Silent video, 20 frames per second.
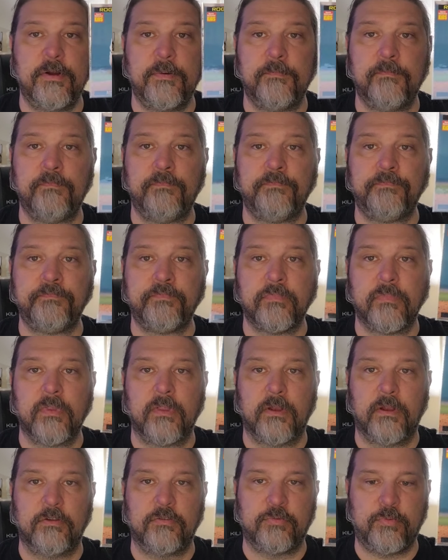couple more
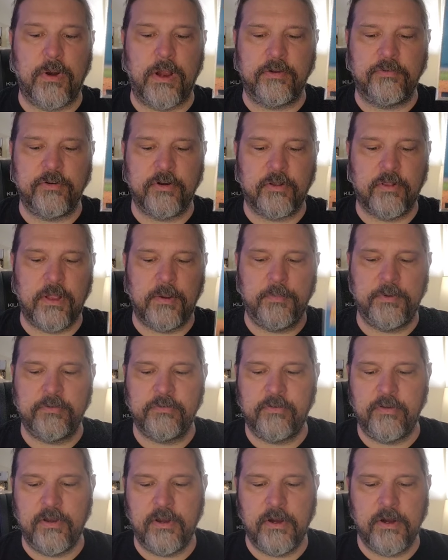Sports Illustrated for Kids
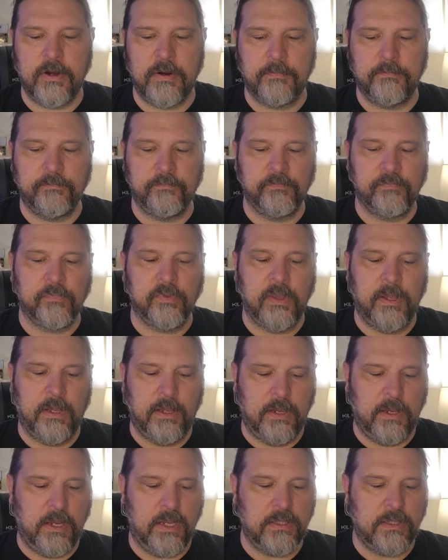sales here.
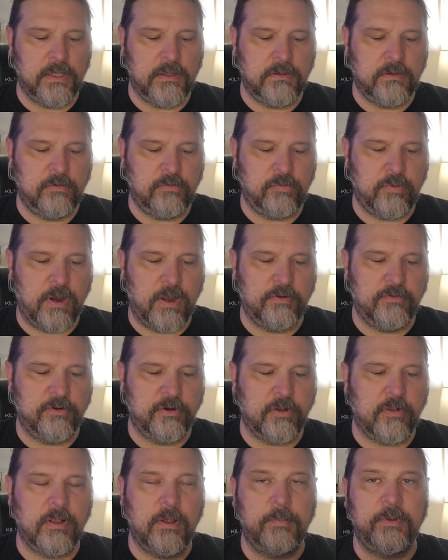This Roger
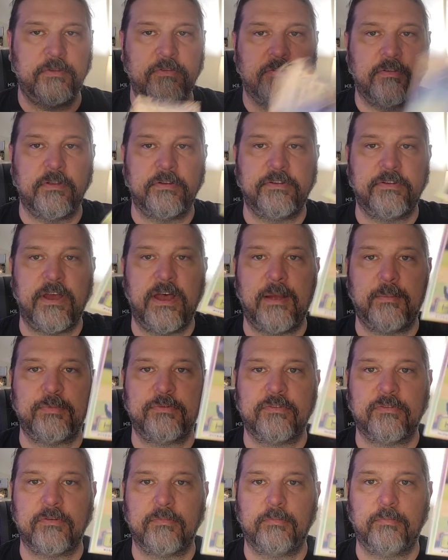Clemens here,
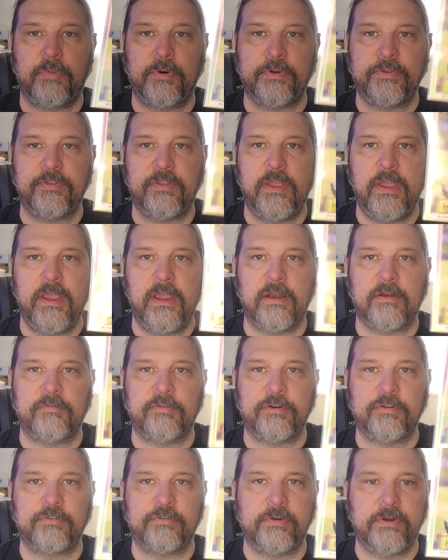and then this
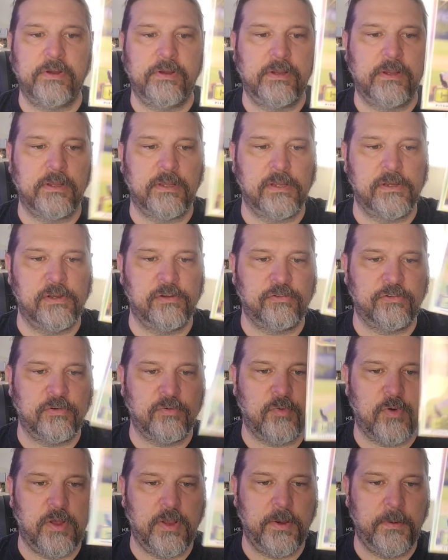Roger Clemens, the
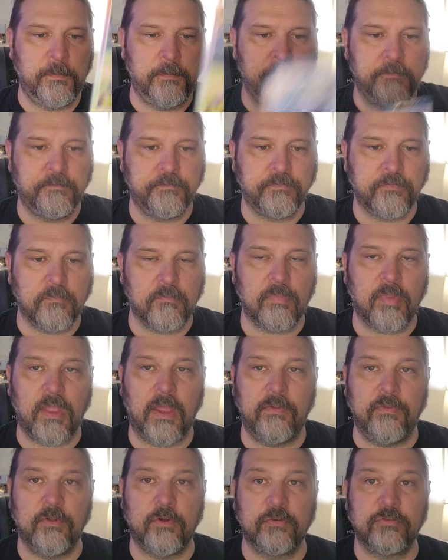Topps birthday
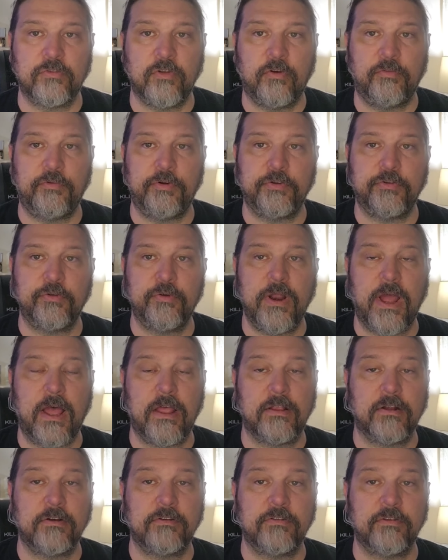anniversary
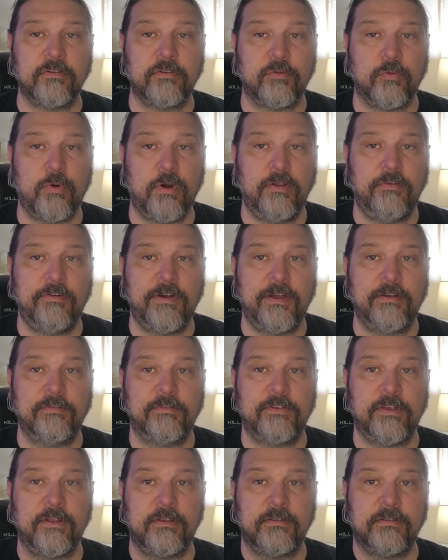edition one.
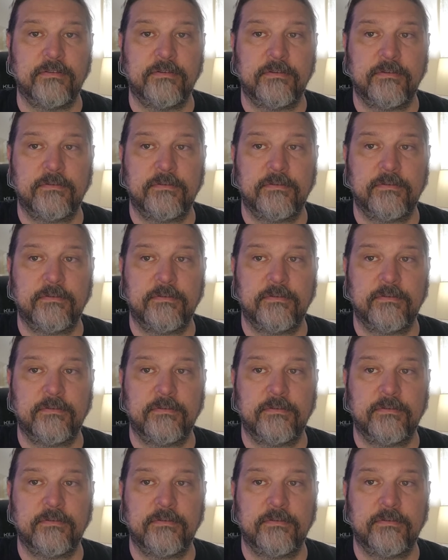And those